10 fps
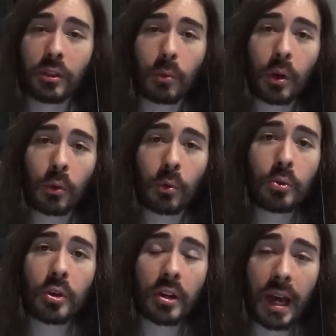the
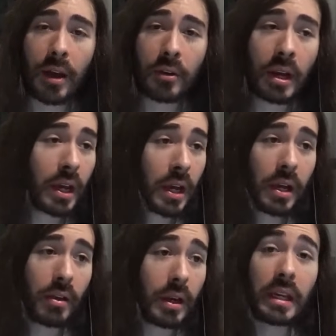recruiter down,
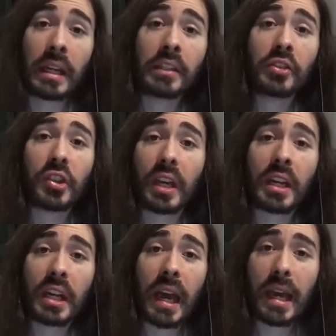it ends in
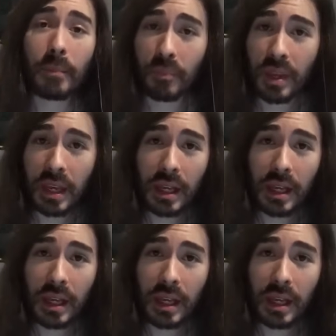a game.